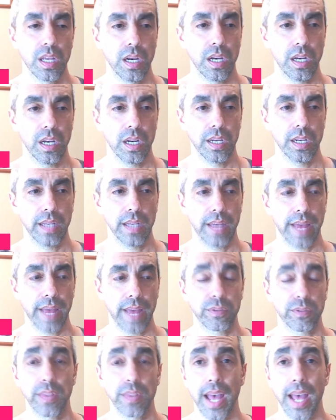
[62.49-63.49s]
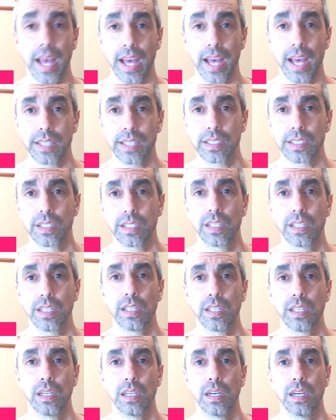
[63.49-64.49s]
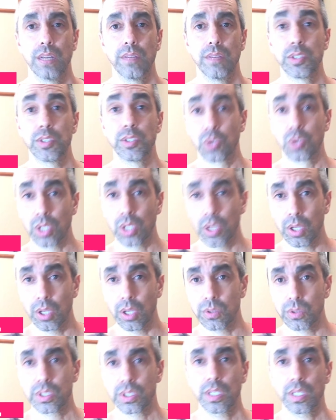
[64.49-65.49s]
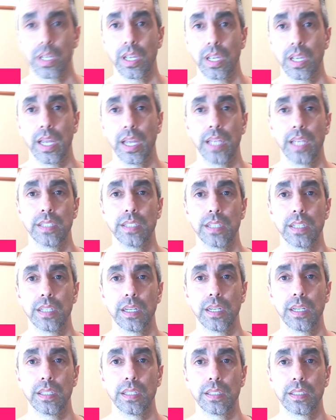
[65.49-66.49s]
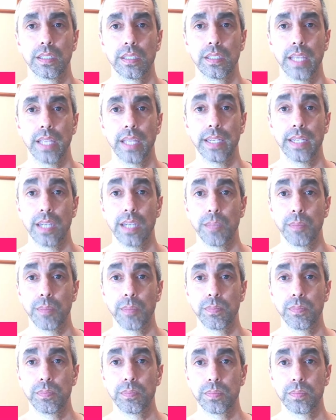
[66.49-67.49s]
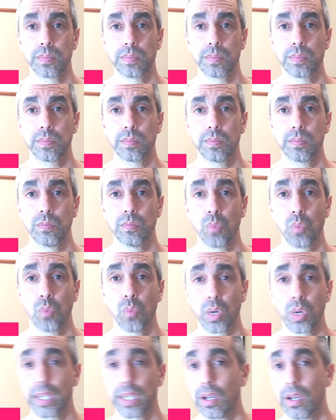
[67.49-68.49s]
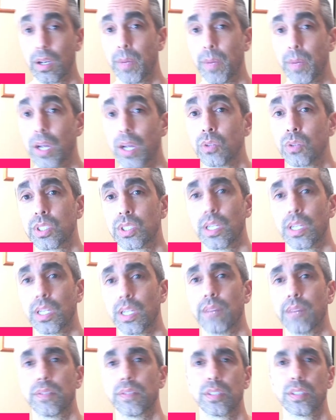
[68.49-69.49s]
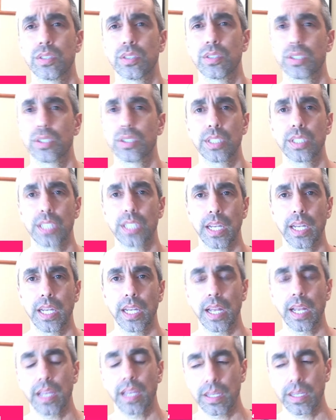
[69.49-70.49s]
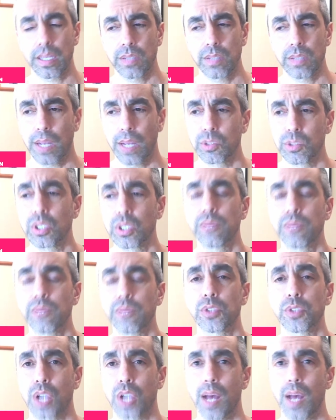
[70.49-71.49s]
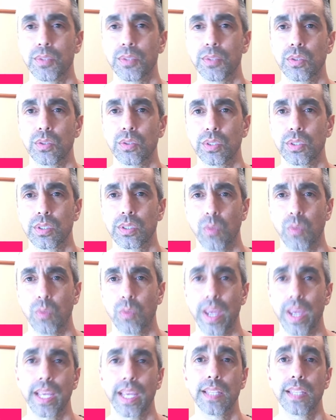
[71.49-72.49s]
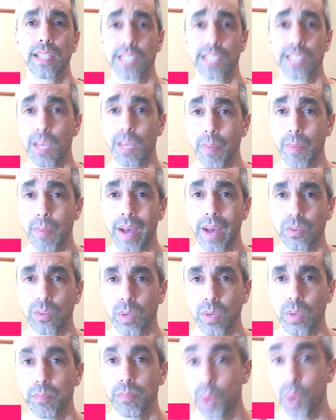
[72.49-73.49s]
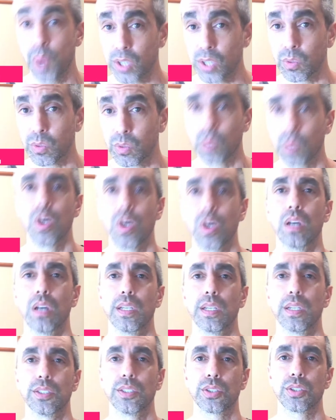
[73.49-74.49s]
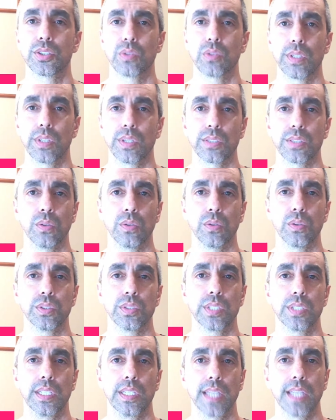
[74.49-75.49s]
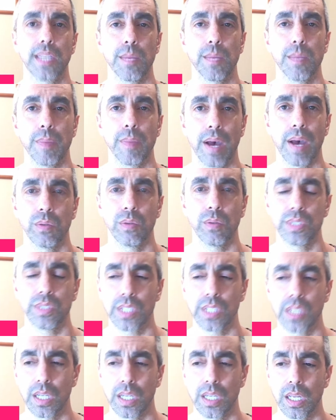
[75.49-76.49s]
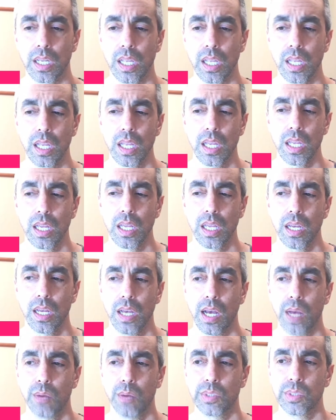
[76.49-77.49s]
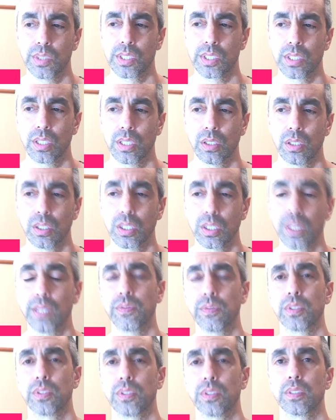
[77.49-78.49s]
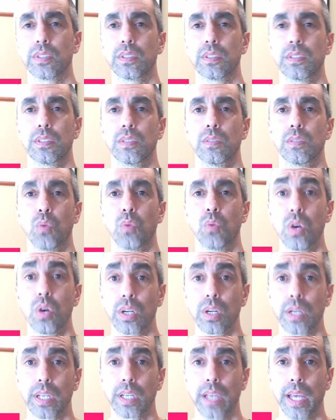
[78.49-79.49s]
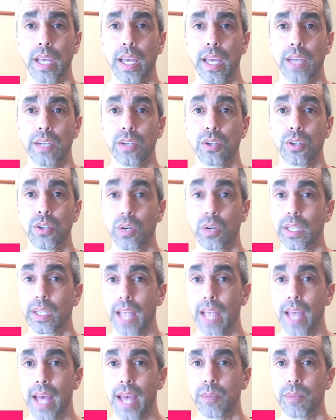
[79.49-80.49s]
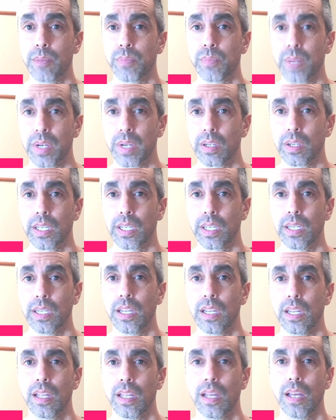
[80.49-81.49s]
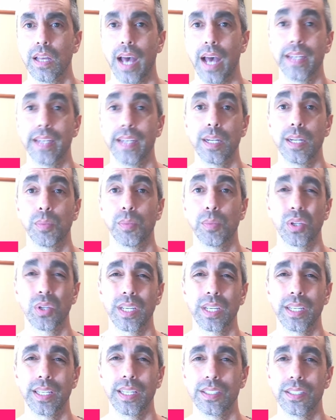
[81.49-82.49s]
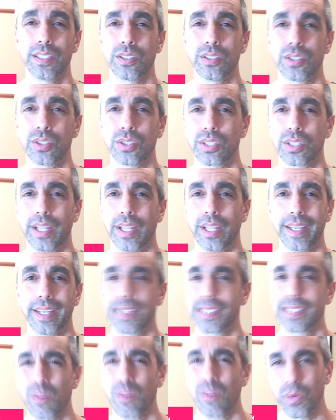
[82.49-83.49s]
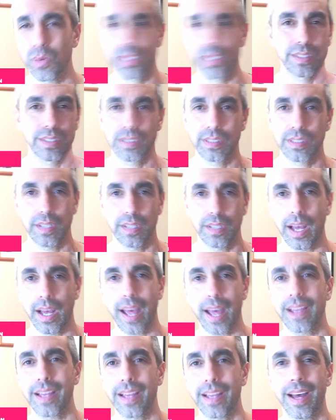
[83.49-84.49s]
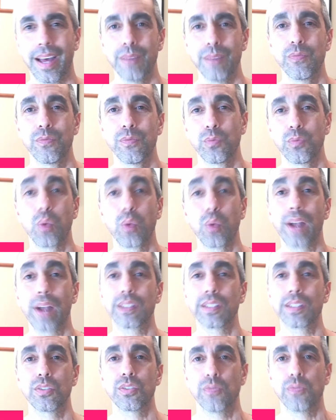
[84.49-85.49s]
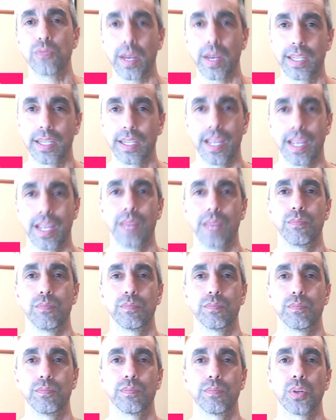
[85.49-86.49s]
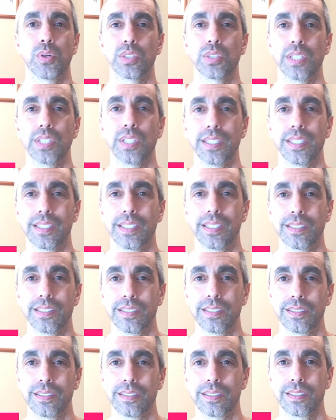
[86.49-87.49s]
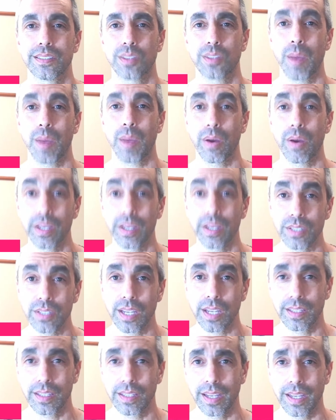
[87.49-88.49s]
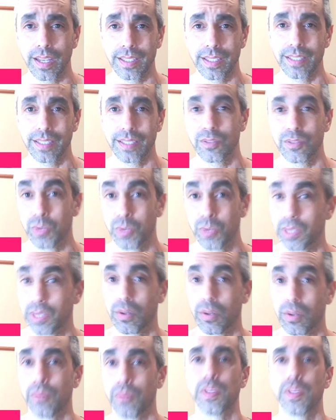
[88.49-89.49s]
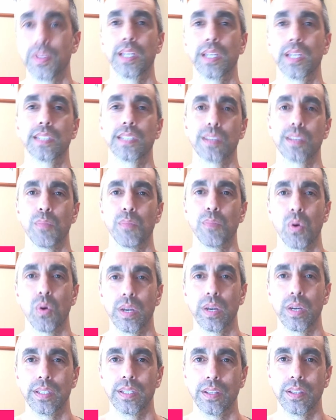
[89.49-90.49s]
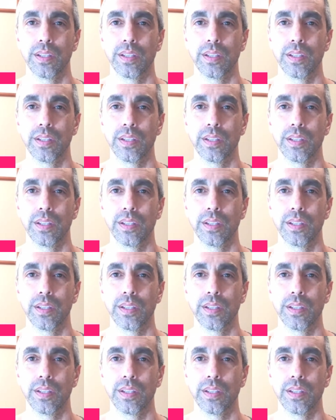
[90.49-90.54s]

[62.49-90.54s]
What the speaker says: After that, Vigil closed and ended up working on my own stuff. Just decided, I was looking for jobs, so the way this came about, the way Boss 101 and just sort of this whole scene came about was I was looking for work, and during that period, I ended up looking into just like, because I rarely do you find a game person that doesn't somehow entertain the idea of doing their own thing at some point.